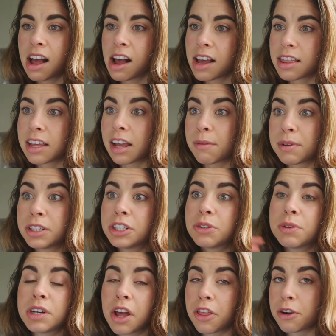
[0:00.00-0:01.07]
I think I'm gonna
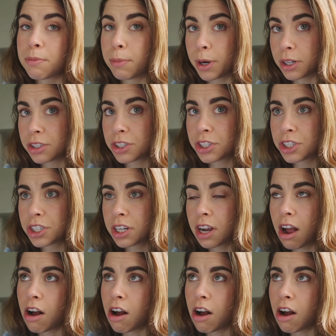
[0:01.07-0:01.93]
do another merch.